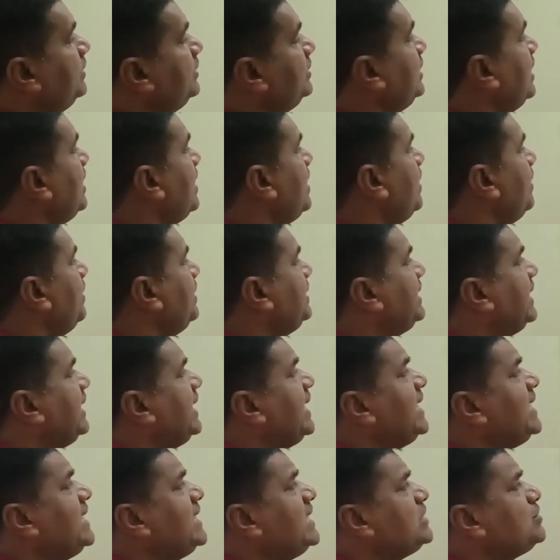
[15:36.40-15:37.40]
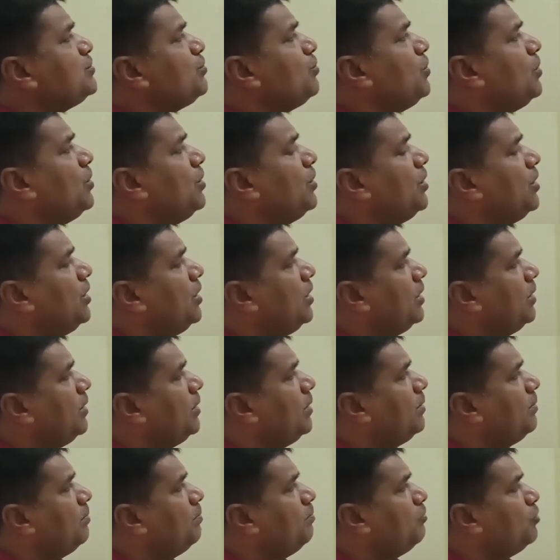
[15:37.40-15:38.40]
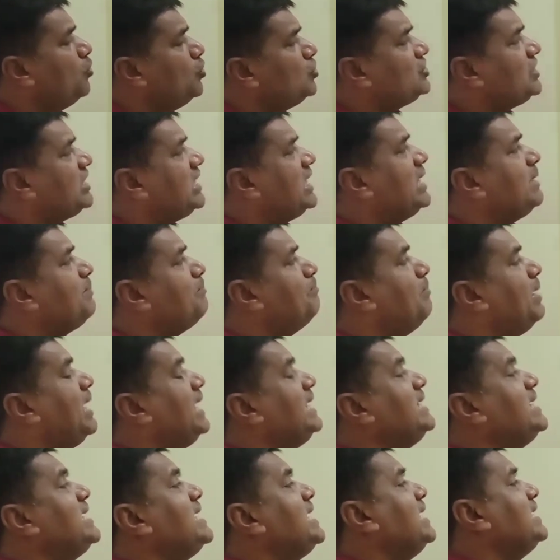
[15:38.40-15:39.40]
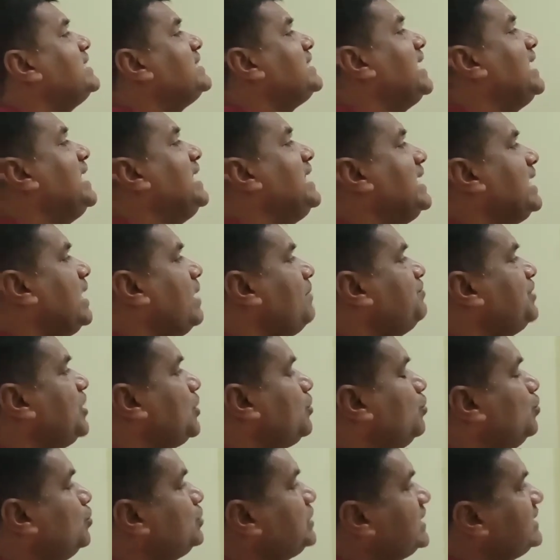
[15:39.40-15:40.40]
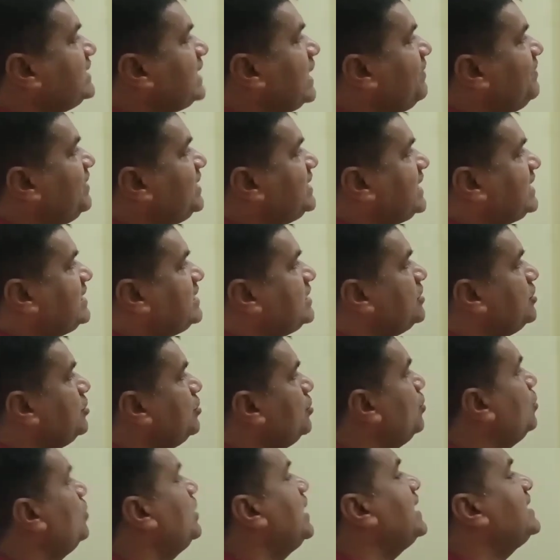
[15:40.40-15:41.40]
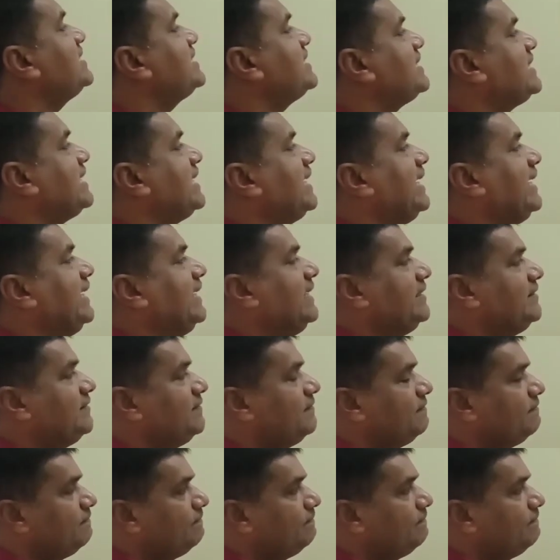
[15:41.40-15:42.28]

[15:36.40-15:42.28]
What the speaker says: The trade is mostly buying and selling of the goods and services, known as trade.